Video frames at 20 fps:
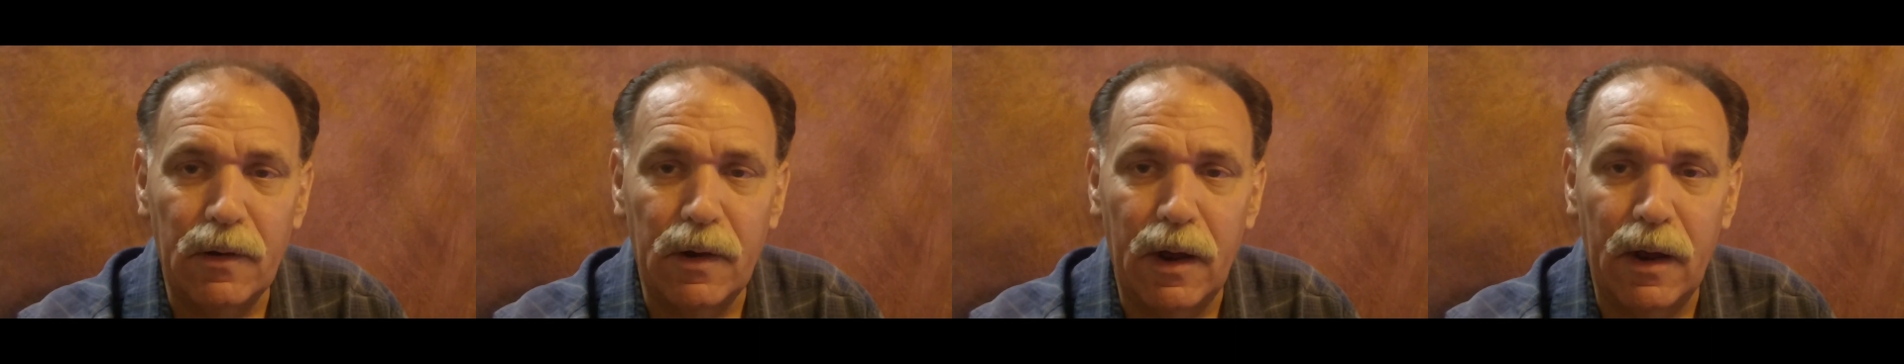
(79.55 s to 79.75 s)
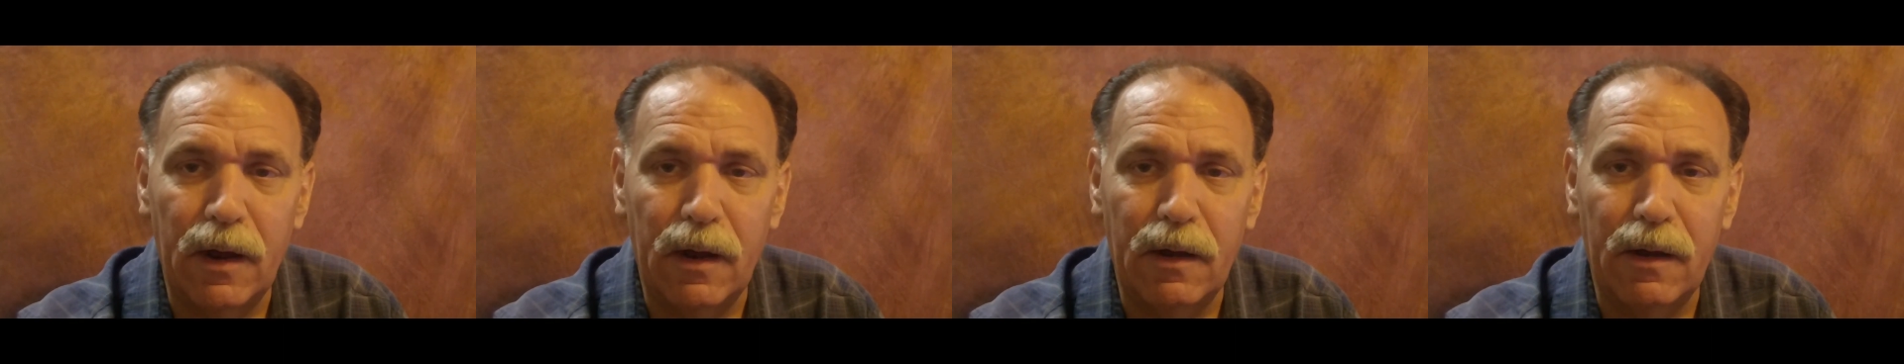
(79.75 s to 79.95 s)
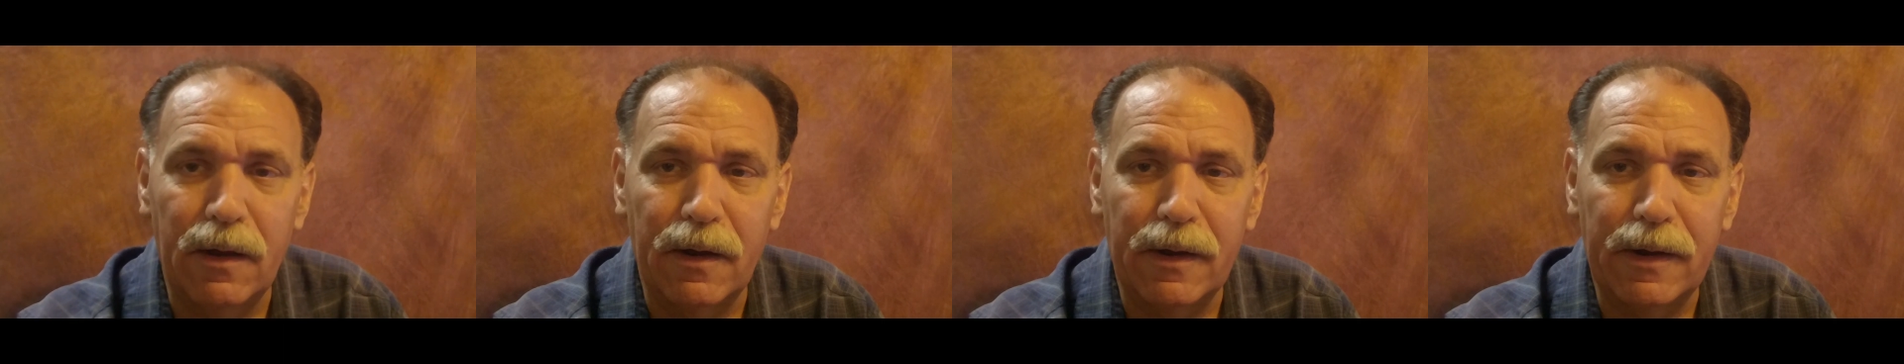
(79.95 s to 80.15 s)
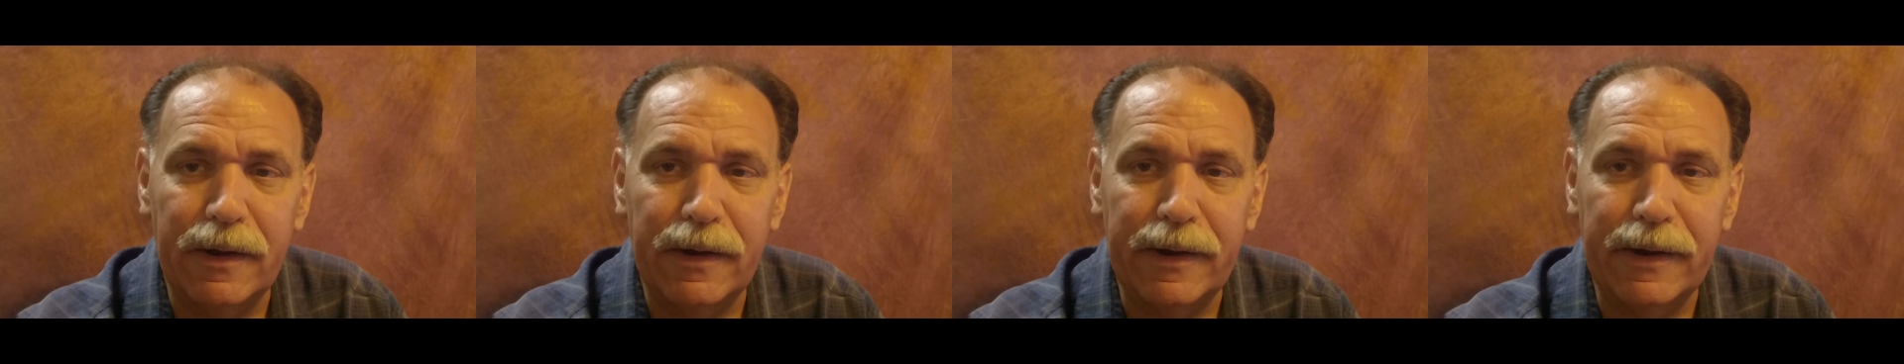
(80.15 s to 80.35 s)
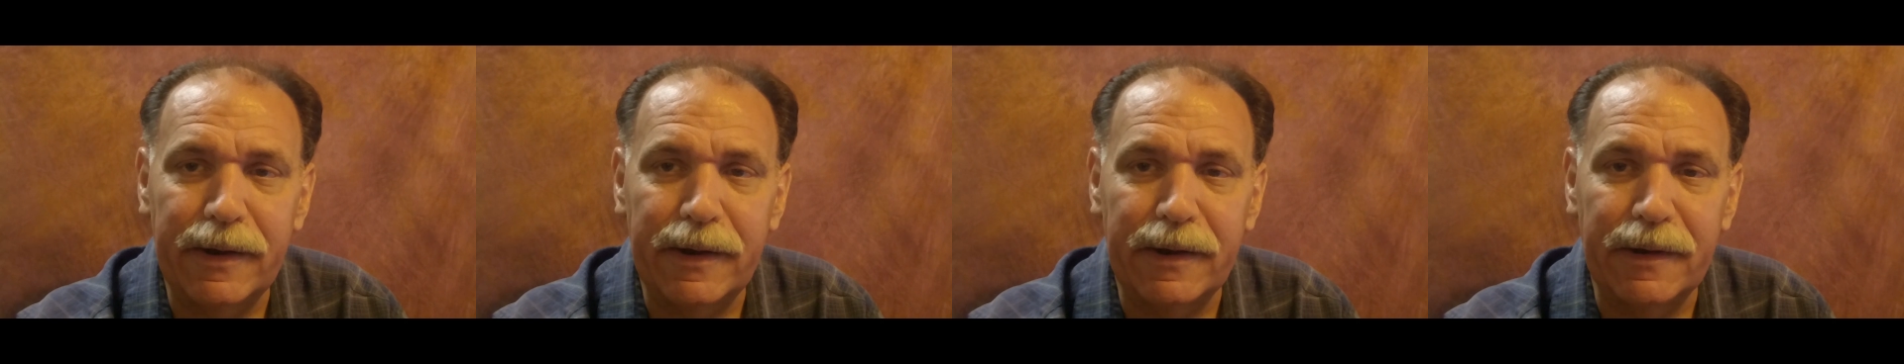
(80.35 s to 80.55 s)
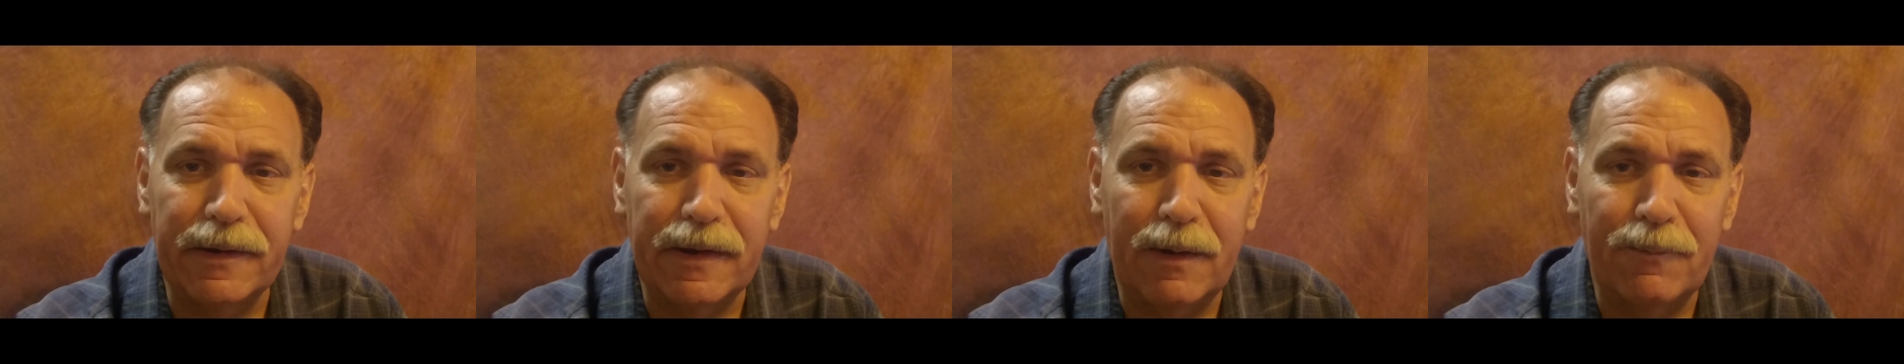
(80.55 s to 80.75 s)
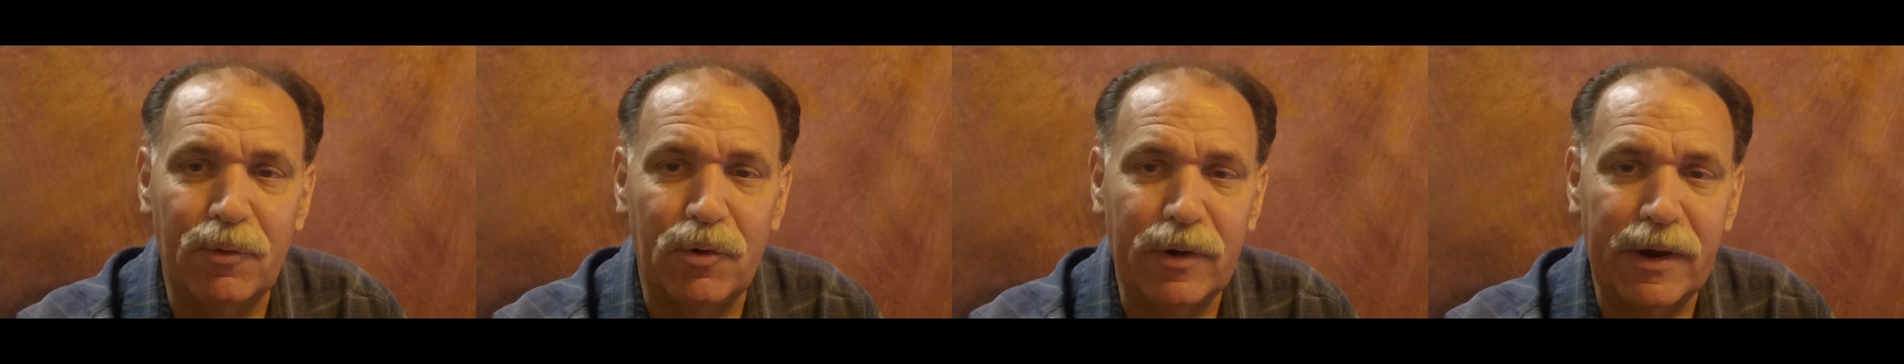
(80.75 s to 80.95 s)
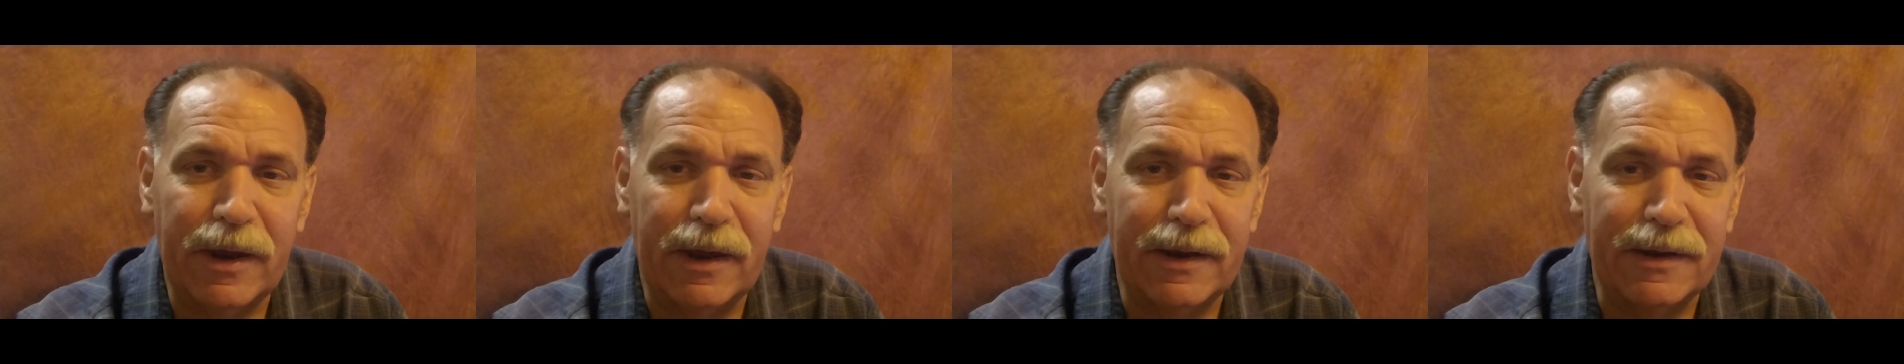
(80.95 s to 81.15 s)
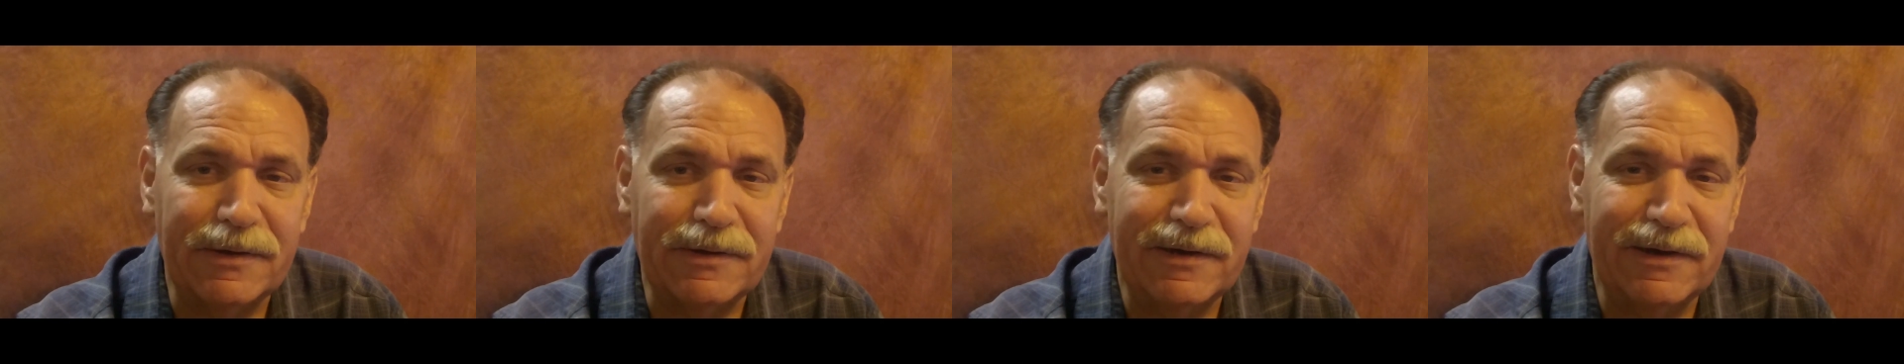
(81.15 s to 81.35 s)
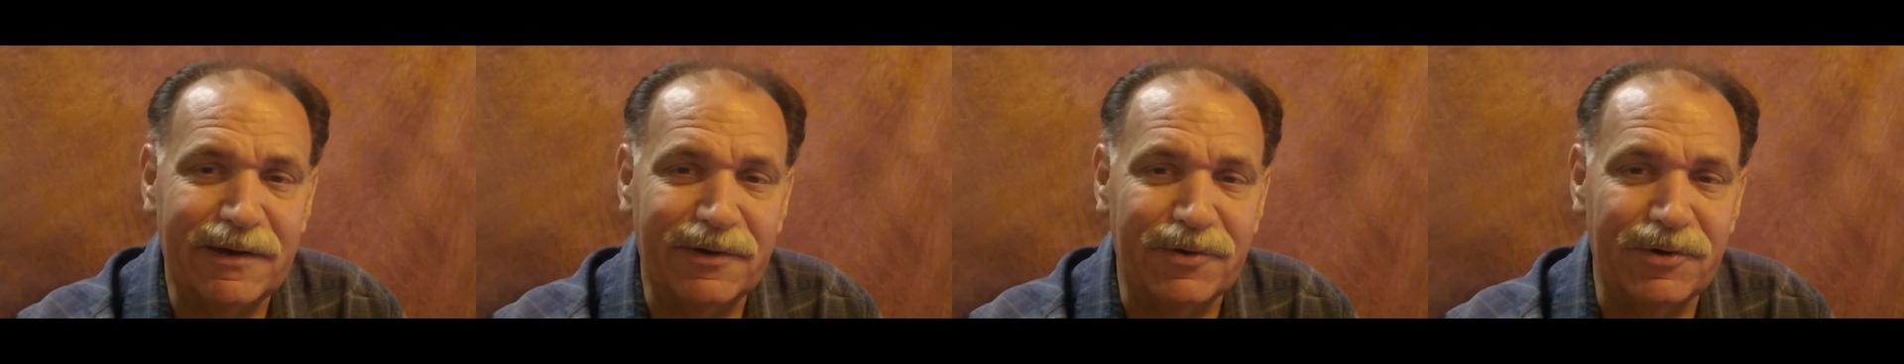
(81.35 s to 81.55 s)
uh, and I'm going to kind
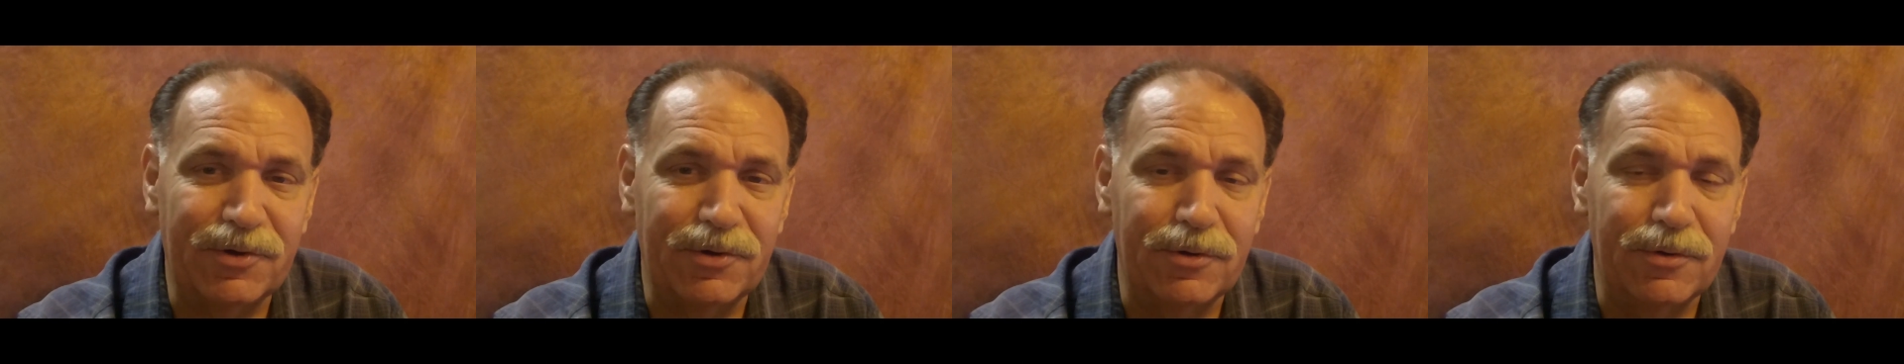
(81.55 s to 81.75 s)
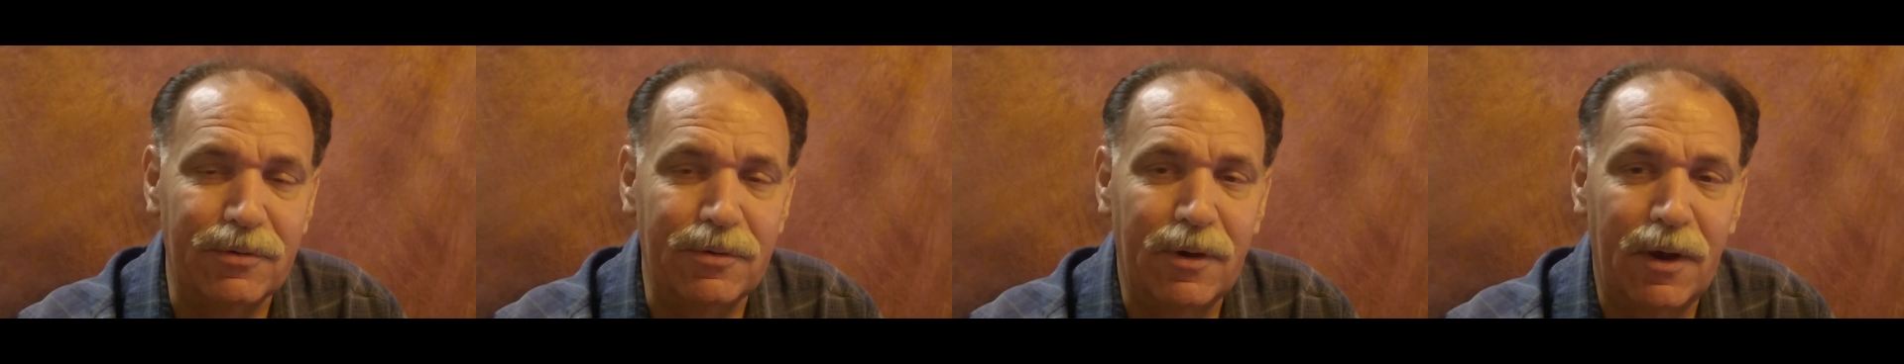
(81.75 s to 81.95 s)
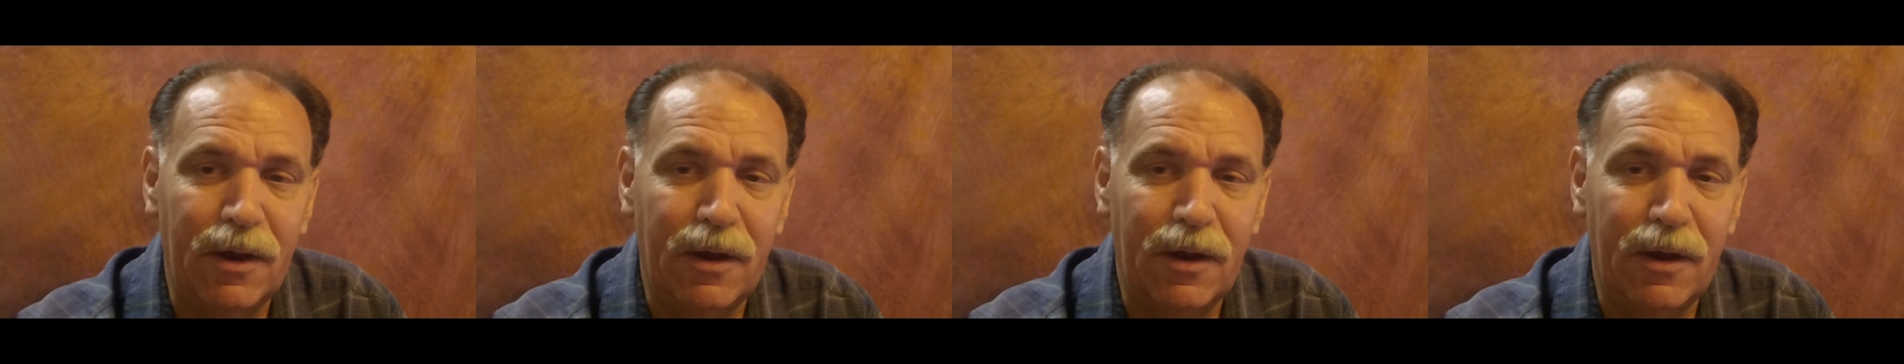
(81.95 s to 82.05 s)
of tell you